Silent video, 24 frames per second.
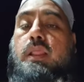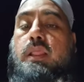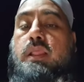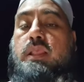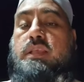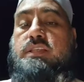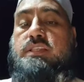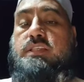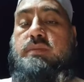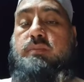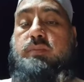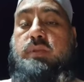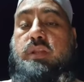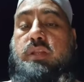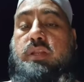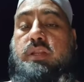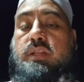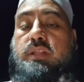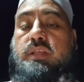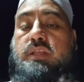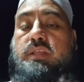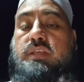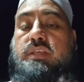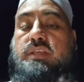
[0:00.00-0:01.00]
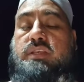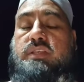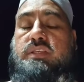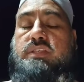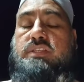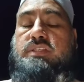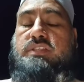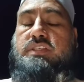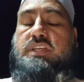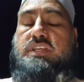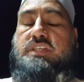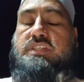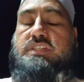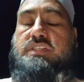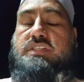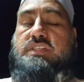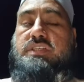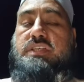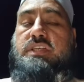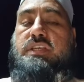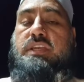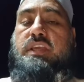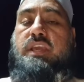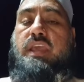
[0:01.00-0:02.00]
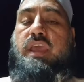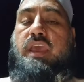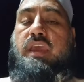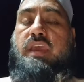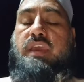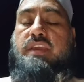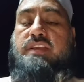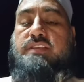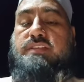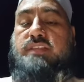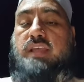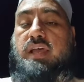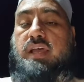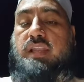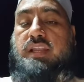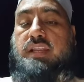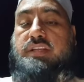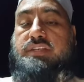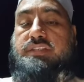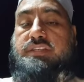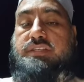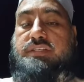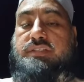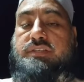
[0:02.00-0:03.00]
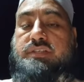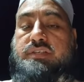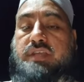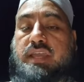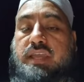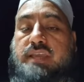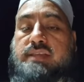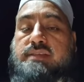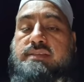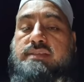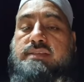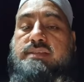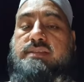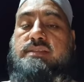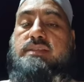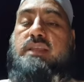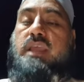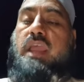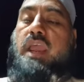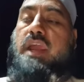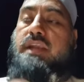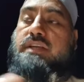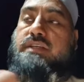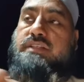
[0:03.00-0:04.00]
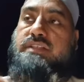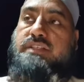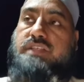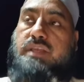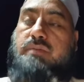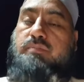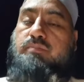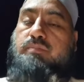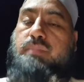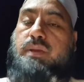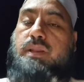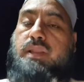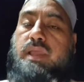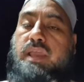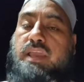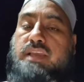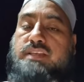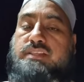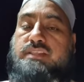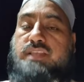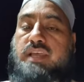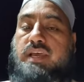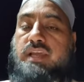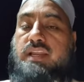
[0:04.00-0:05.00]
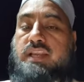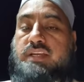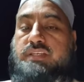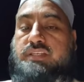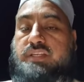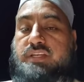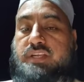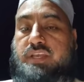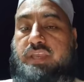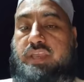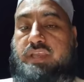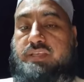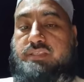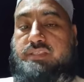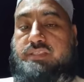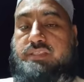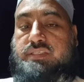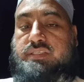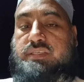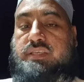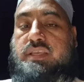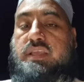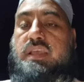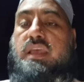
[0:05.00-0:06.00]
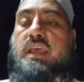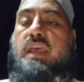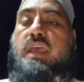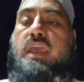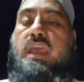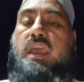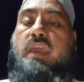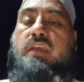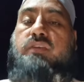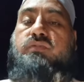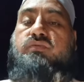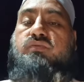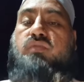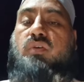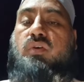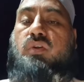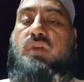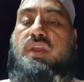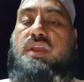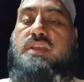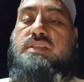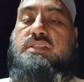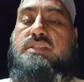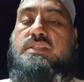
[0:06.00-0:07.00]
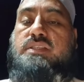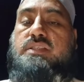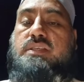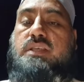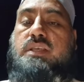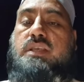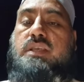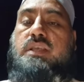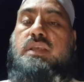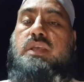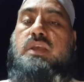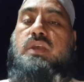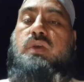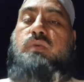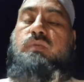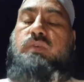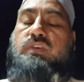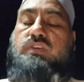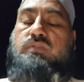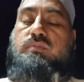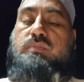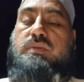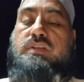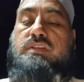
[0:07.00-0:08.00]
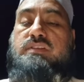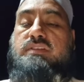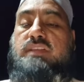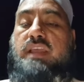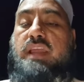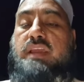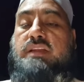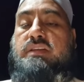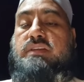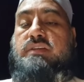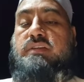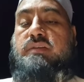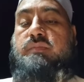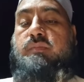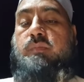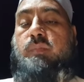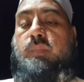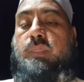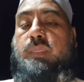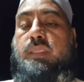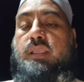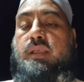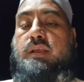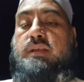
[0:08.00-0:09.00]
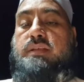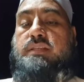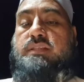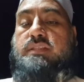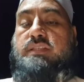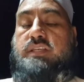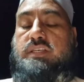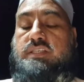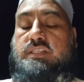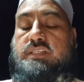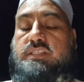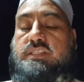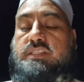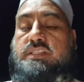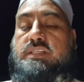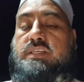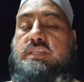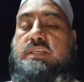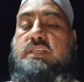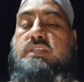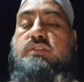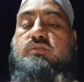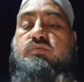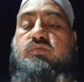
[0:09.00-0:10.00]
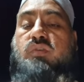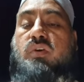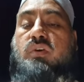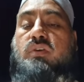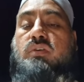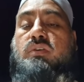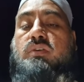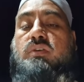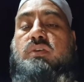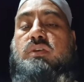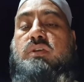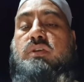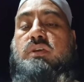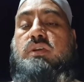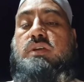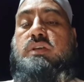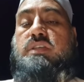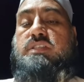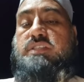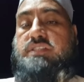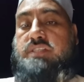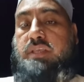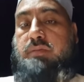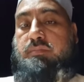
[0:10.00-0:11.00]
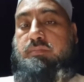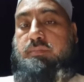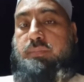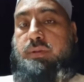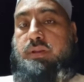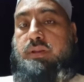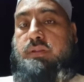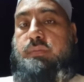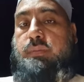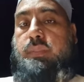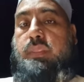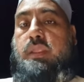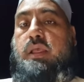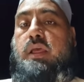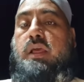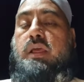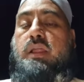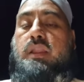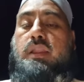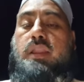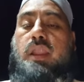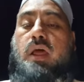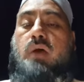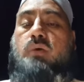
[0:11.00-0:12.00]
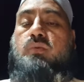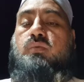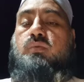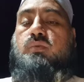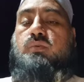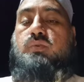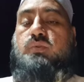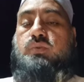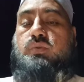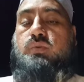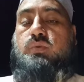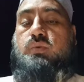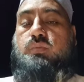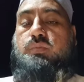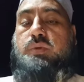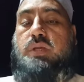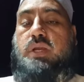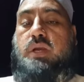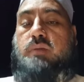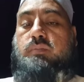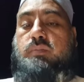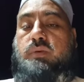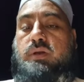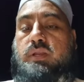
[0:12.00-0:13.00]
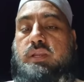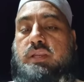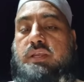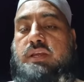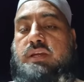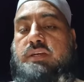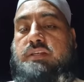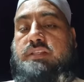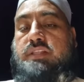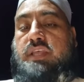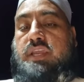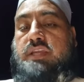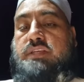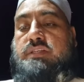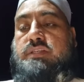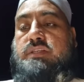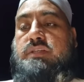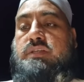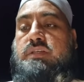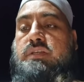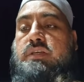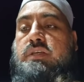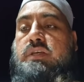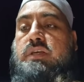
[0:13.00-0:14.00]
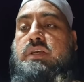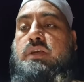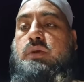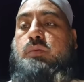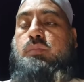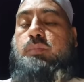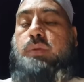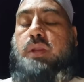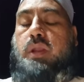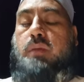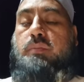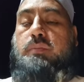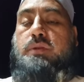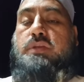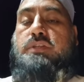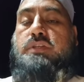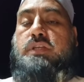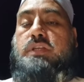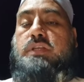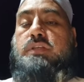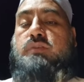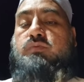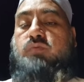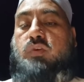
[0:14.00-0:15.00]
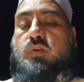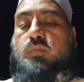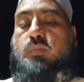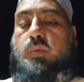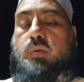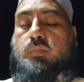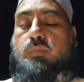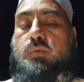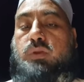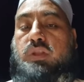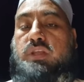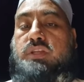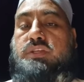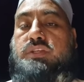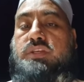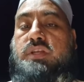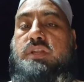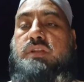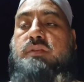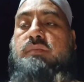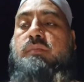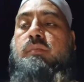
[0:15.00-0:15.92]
Similarly, statistic has a letter S and sample has a letter S. S for S, which means that statistic is for sample. Now you become clear that parameter is for population,